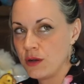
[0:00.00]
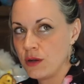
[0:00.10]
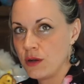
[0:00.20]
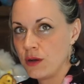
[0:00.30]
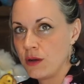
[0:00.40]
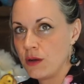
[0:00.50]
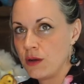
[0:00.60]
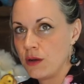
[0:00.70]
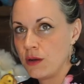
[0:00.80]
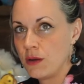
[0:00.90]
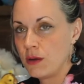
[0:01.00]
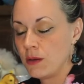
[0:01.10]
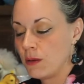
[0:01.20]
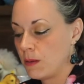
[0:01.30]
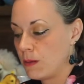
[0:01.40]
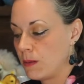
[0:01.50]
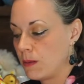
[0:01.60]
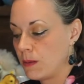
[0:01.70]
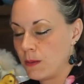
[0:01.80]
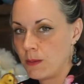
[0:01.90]

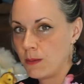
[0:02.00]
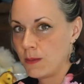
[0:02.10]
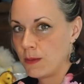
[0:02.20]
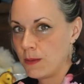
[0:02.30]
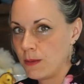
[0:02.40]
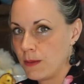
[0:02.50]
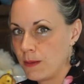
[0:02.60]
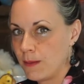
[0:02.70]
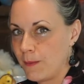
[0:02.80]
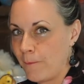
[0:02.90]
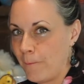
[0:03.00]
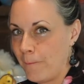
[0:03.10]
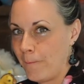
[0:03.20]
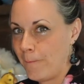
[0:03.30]
[no speech]